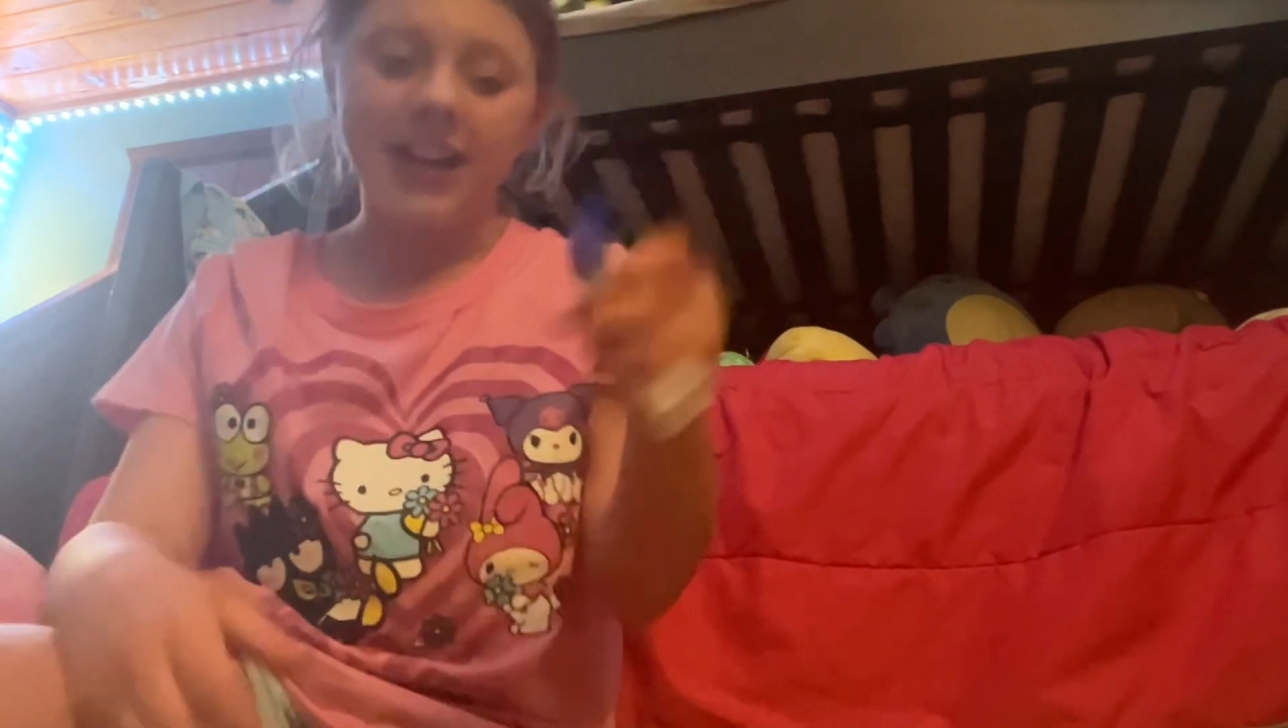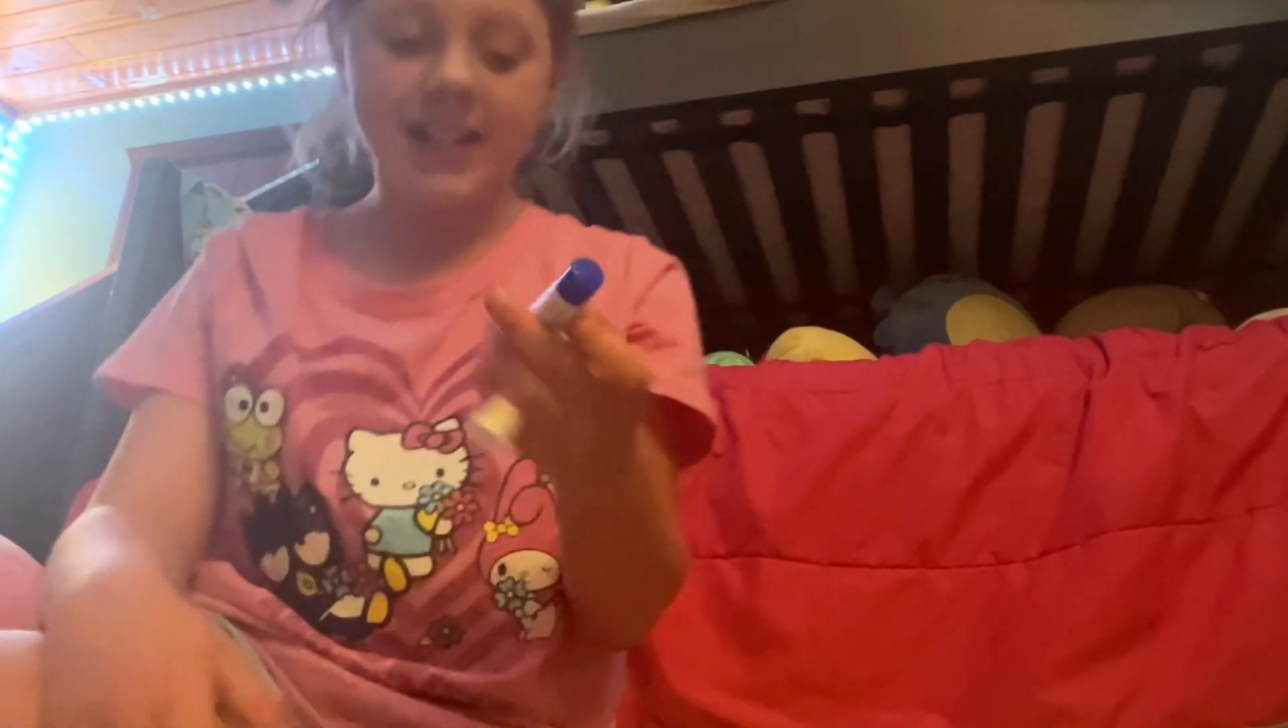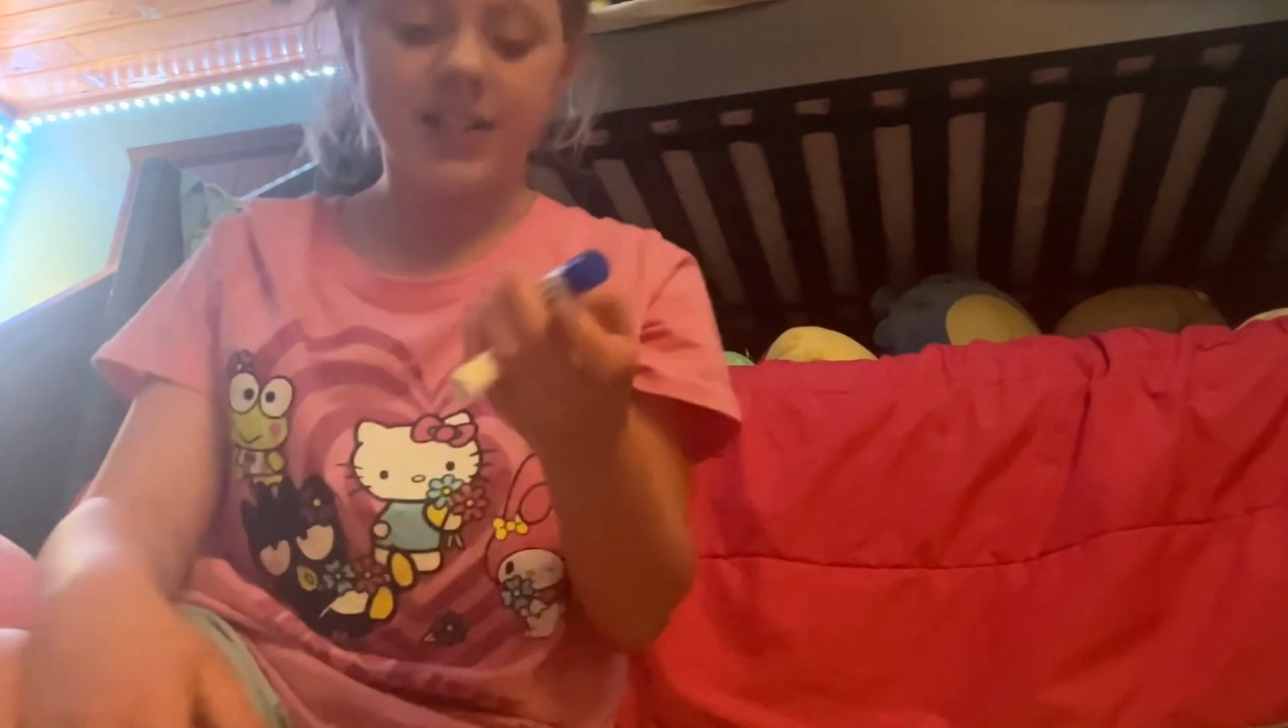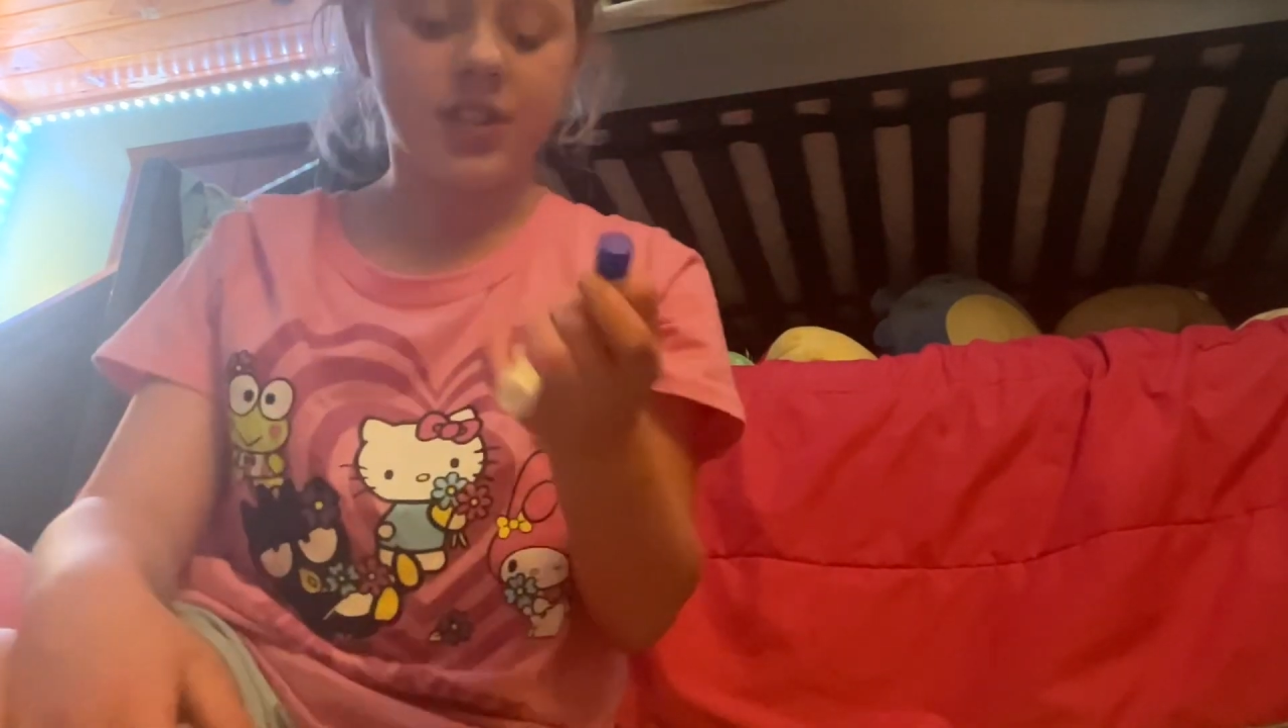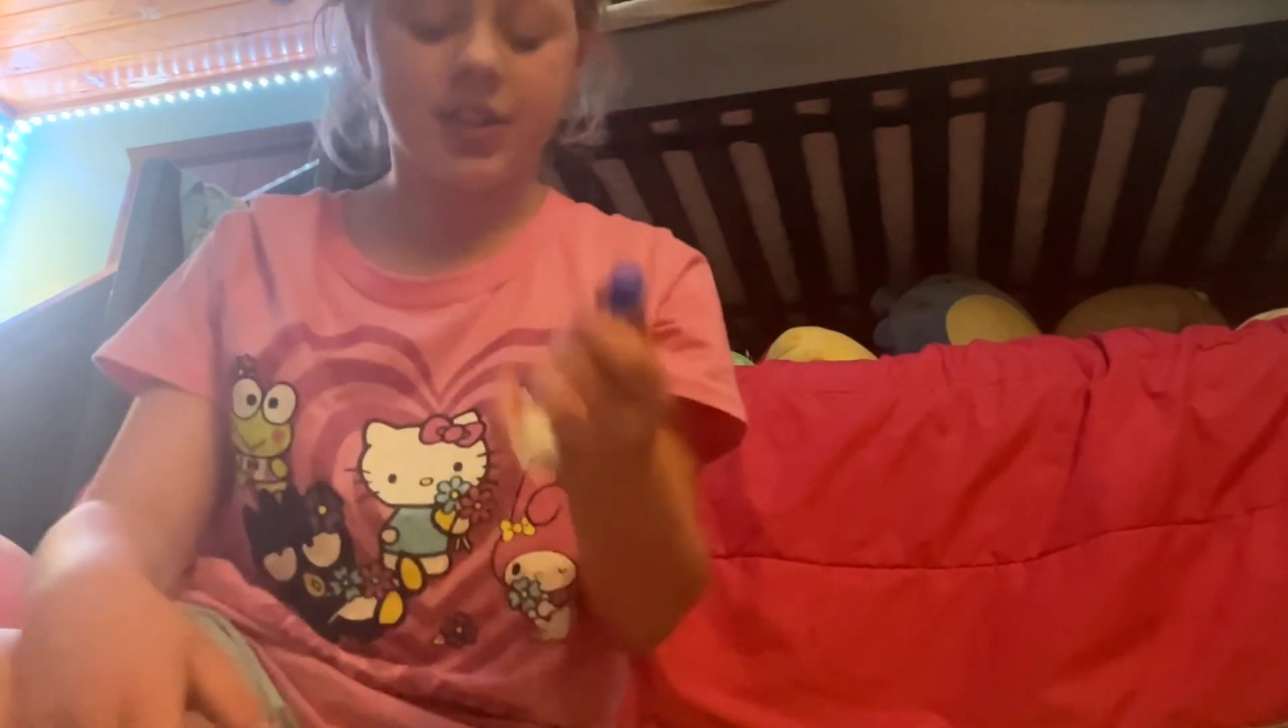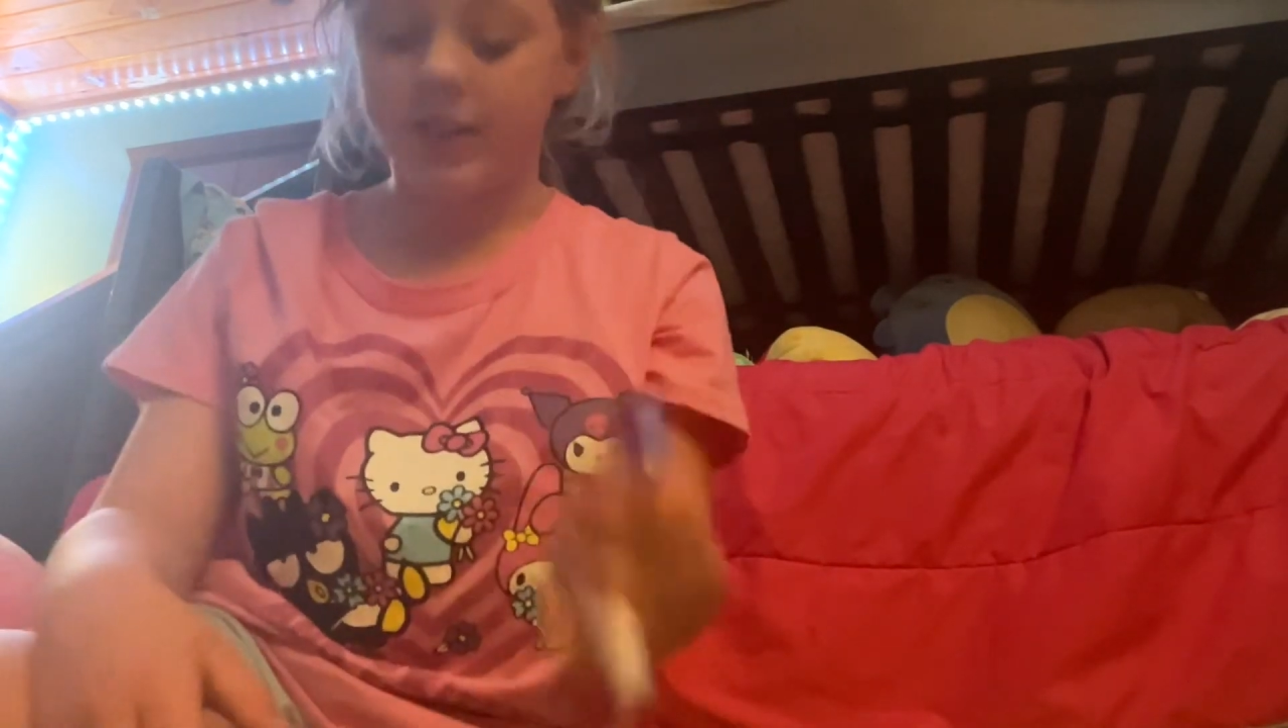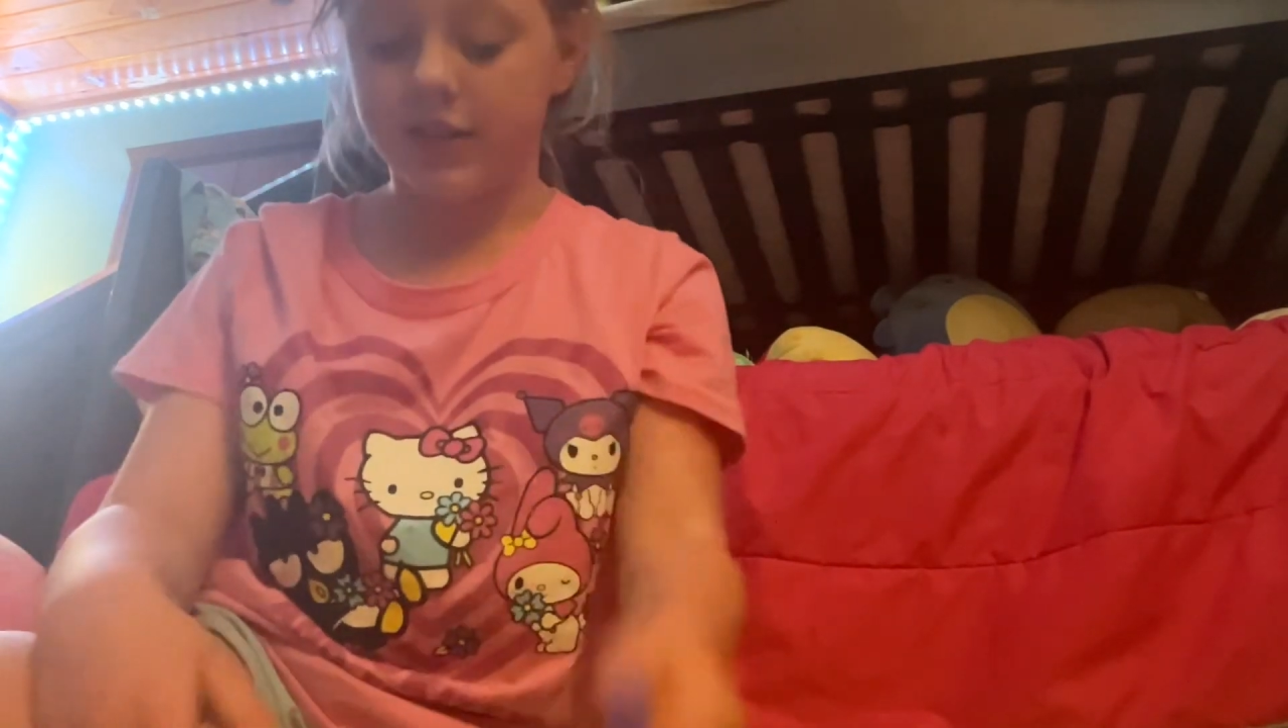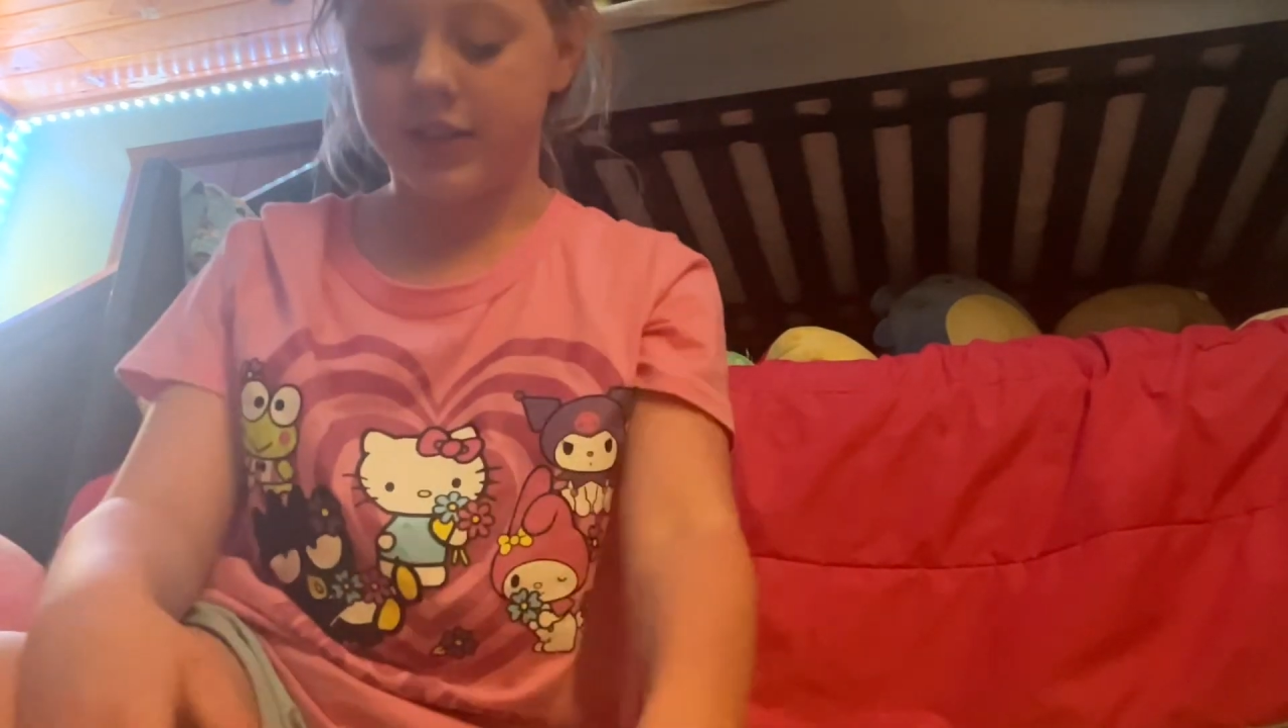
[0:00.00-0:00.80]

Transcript: It is so